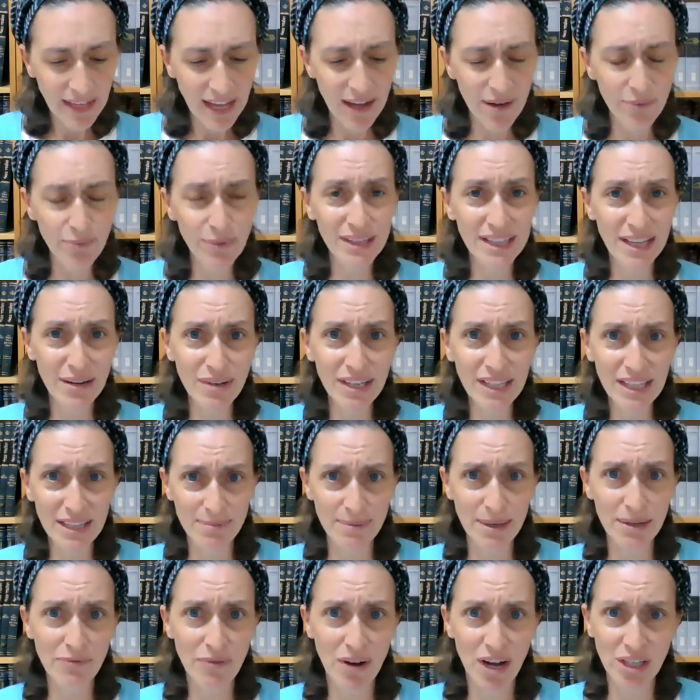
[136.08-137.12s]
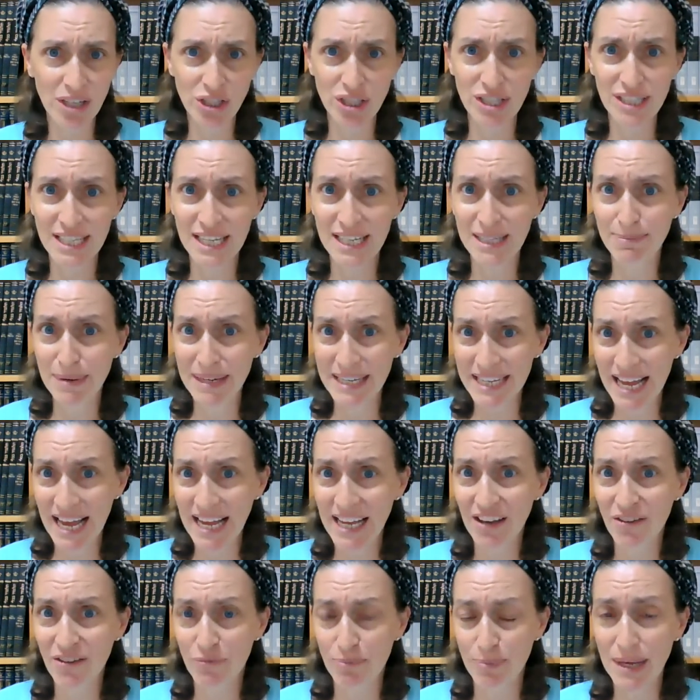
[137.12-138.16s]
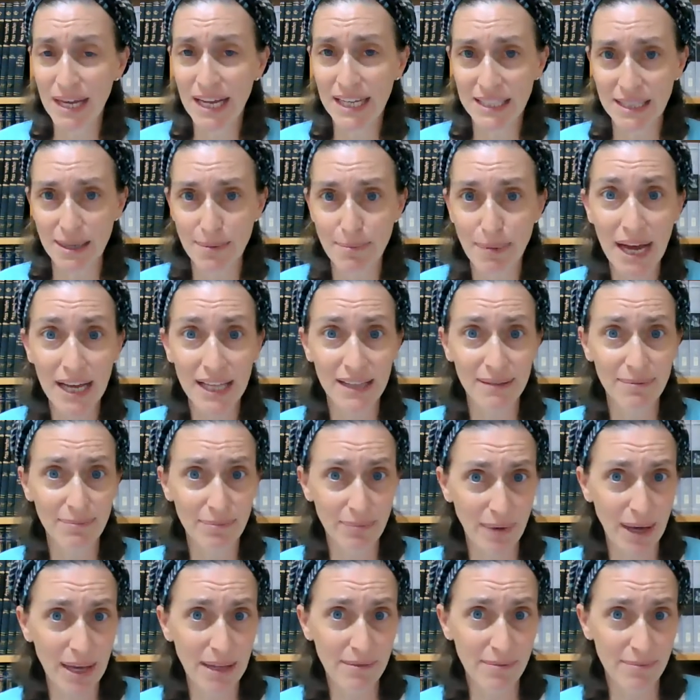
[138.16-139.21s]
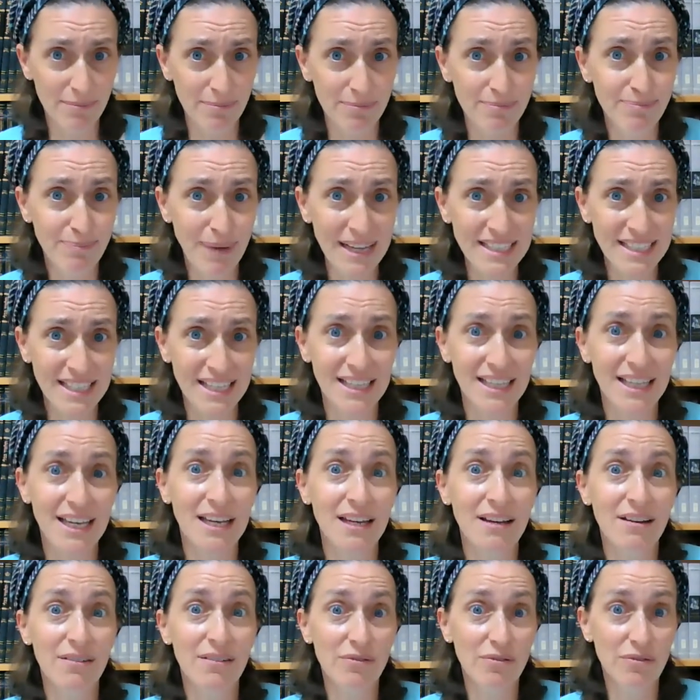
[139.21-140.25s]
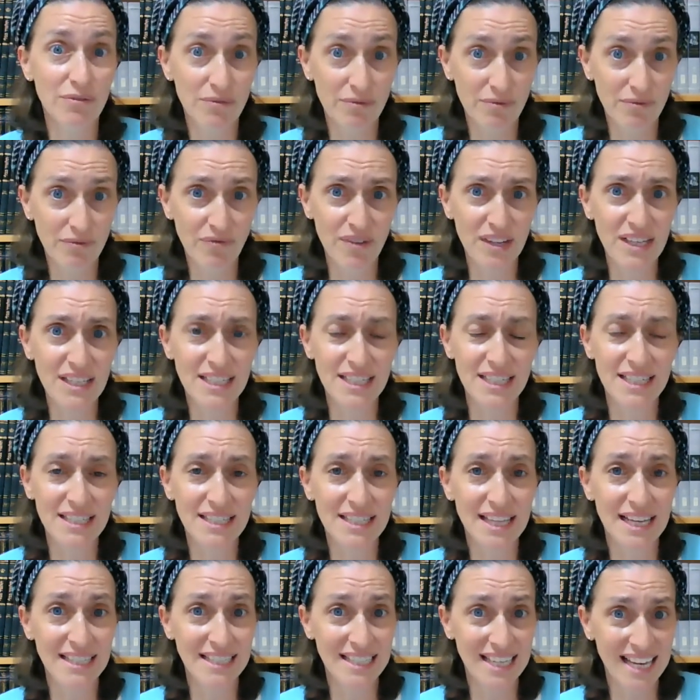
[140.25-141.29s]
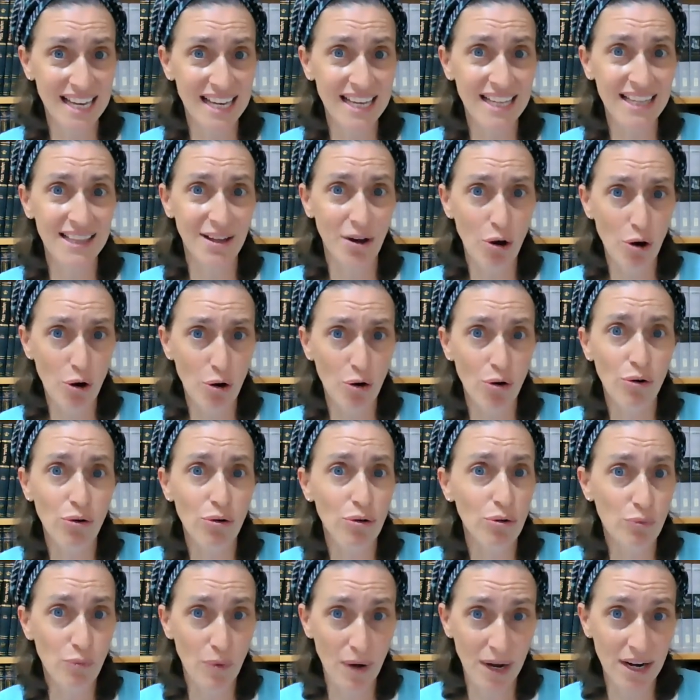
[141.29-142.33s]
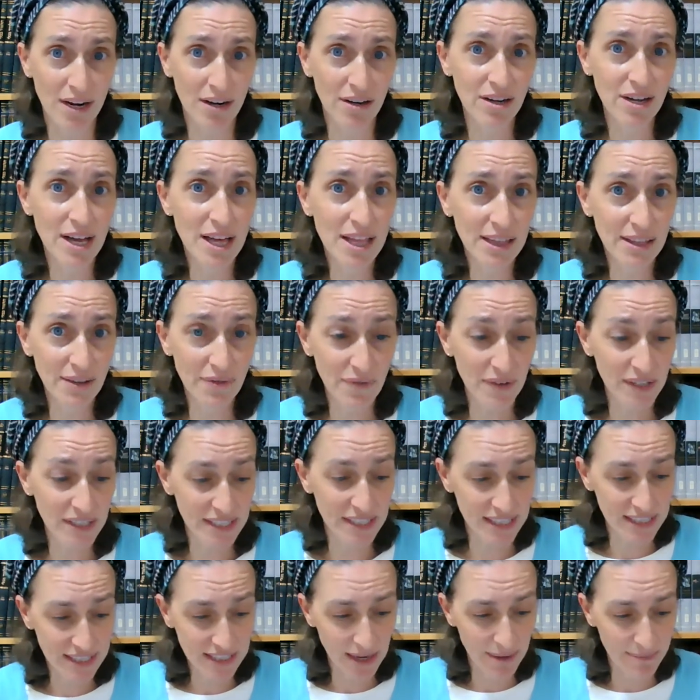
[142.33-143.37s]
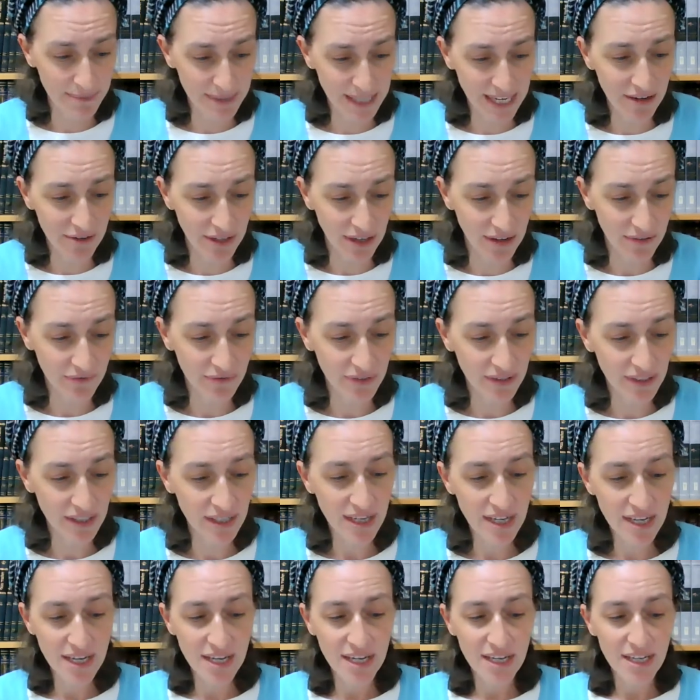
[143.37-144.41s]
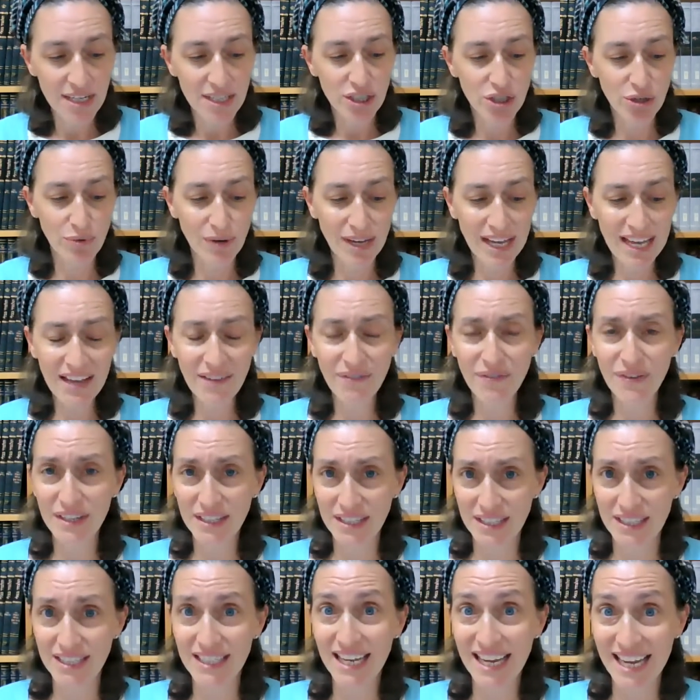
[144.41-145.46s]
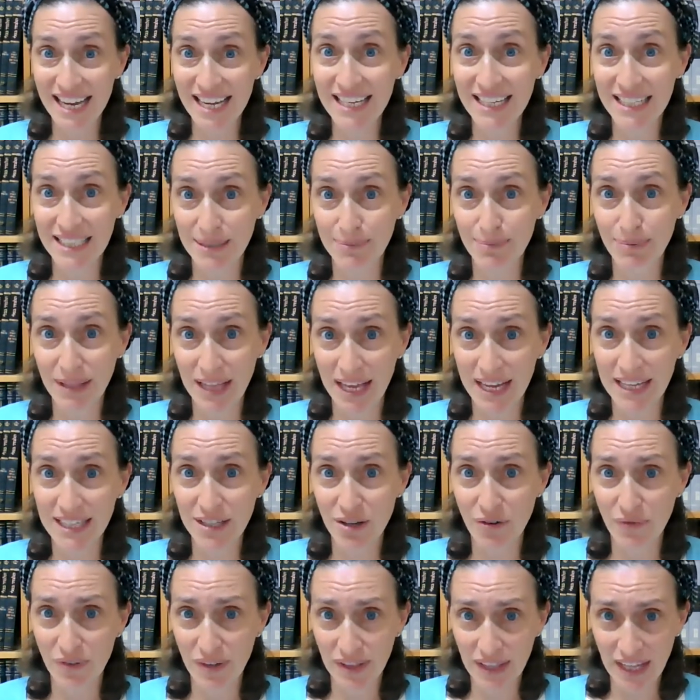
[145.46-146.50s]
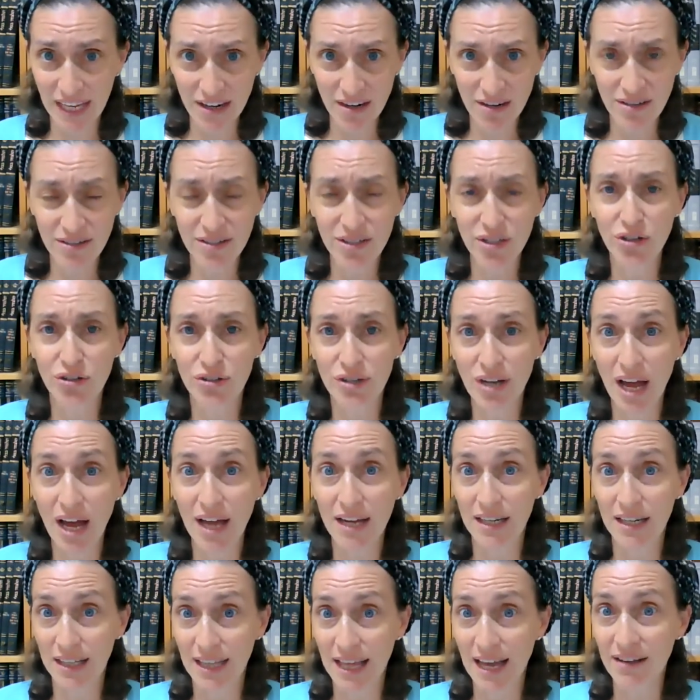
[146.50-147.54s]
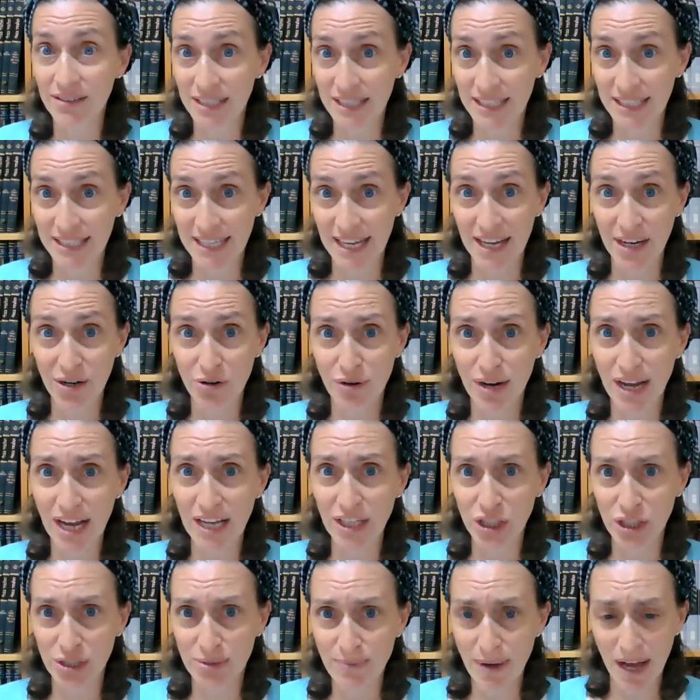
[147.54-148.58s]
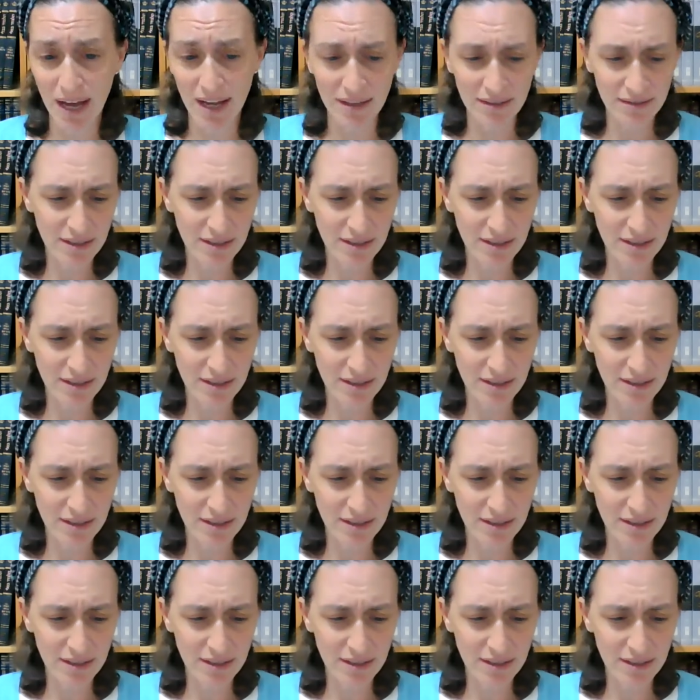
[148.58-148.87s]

and what they really mean, Rashi says, benekev piatabat, but basically feces that's in the hole where the feces comes out of. So if it's in its place over there, you're not allowed to say Kriyat Shema.